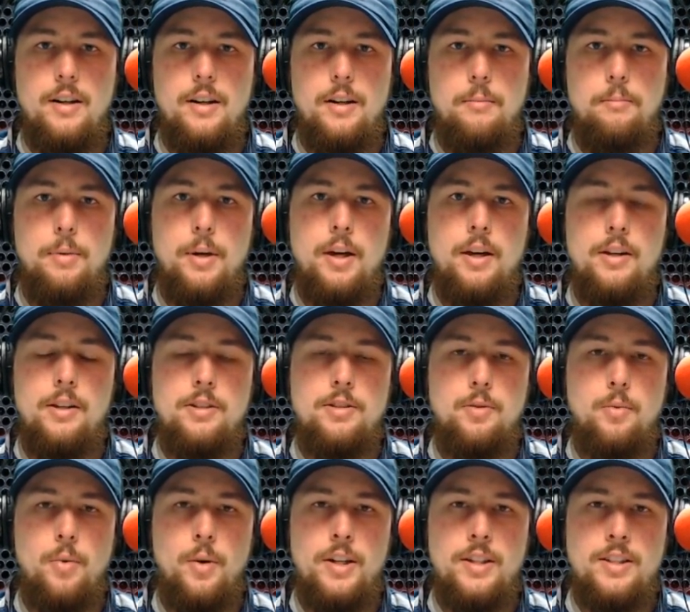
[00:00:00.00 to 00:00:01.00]
Because
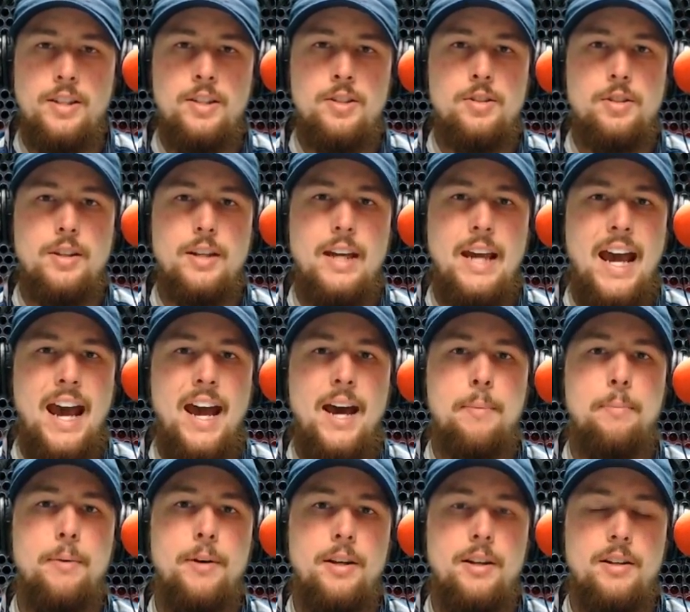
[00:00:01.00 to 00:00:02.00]
what essentially
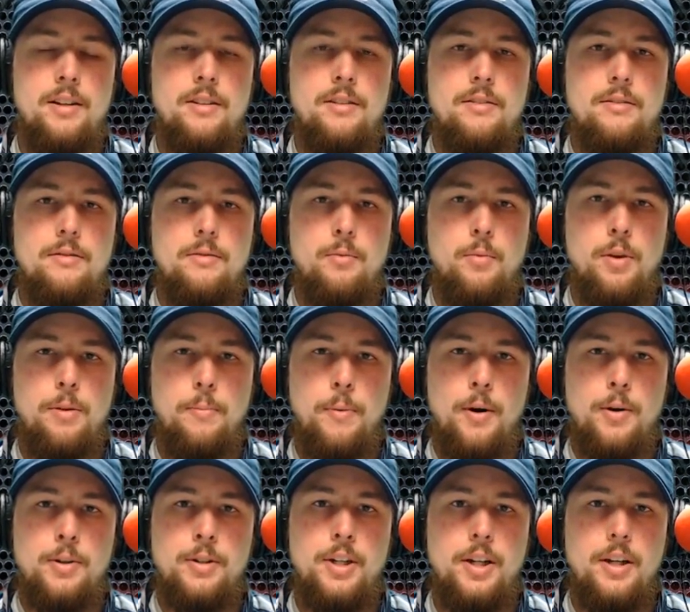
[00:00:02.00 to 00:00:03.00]
happened with
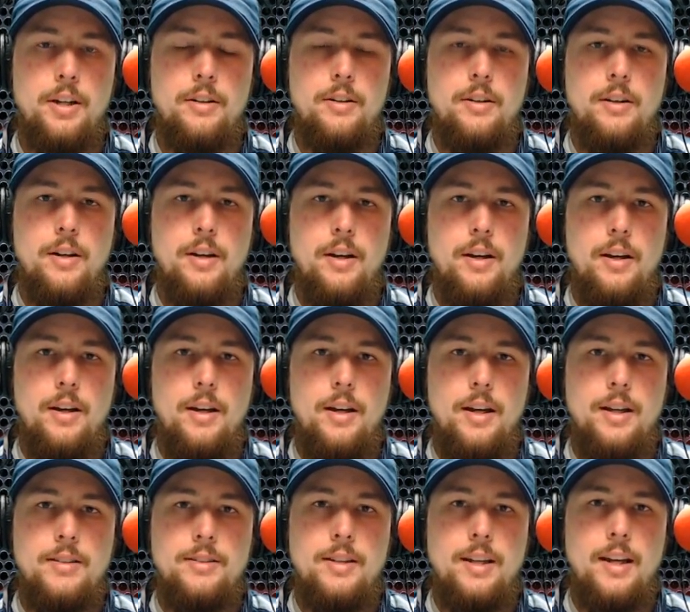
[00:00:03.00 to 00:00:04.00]
Persia
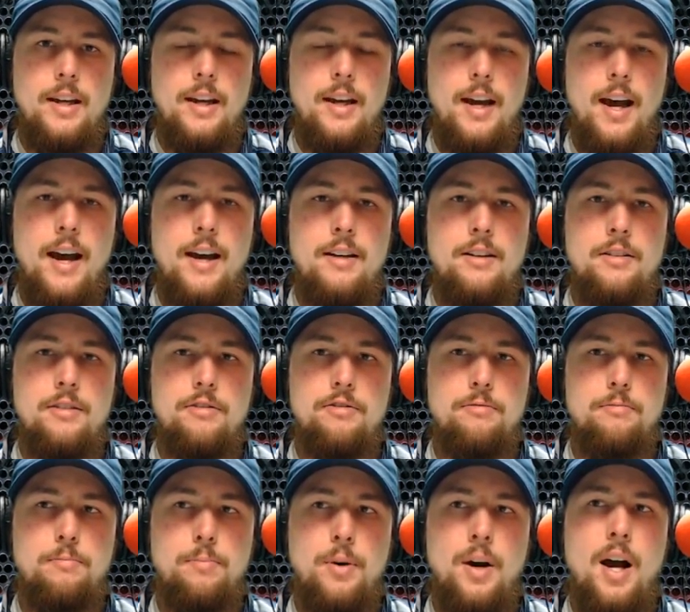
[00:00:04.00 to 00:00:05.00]
is that it kind
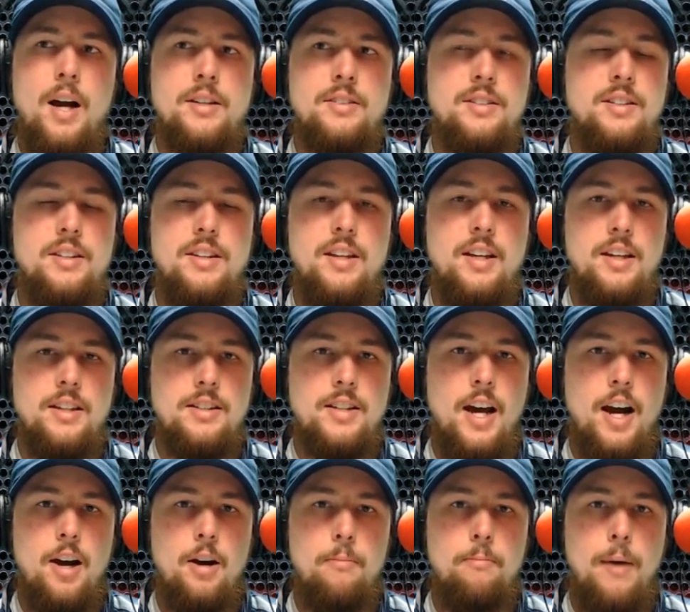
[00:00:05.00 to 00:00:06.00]
of proxied the
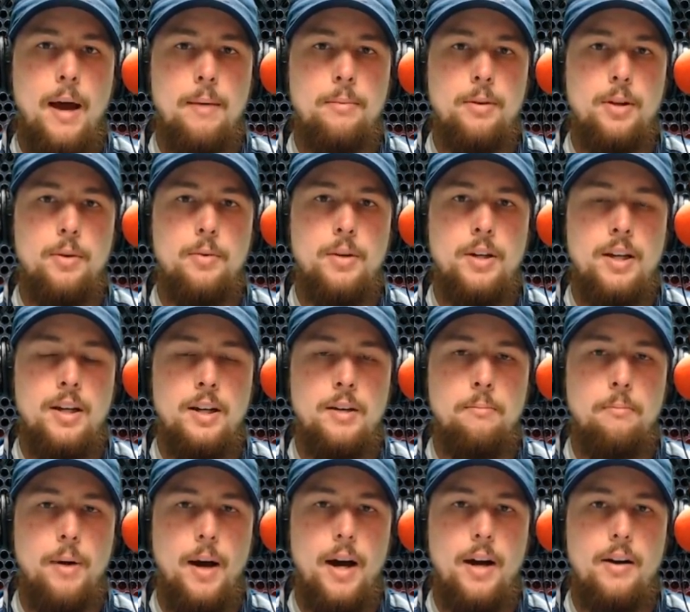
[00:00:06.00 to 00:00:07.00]
entire Babylonian
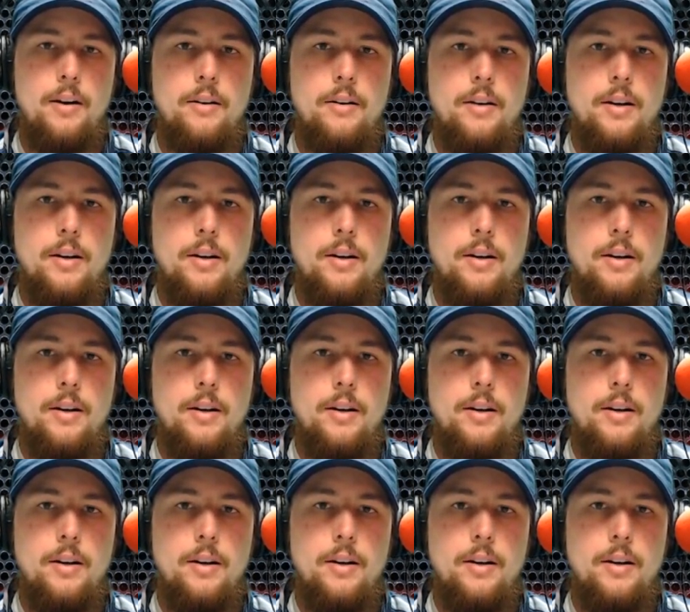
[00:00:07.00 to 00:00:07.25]
Empire.